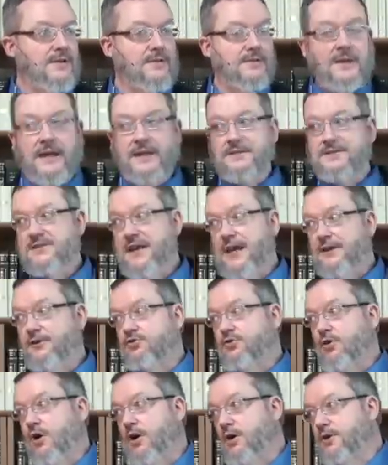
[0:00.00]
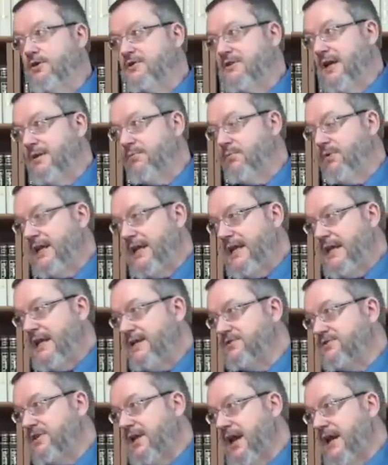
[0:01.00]
that Satan draws, and when he
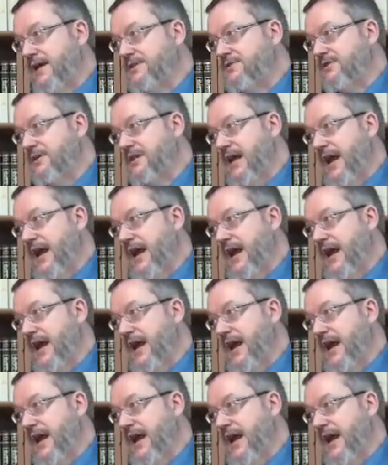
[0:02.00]
is casted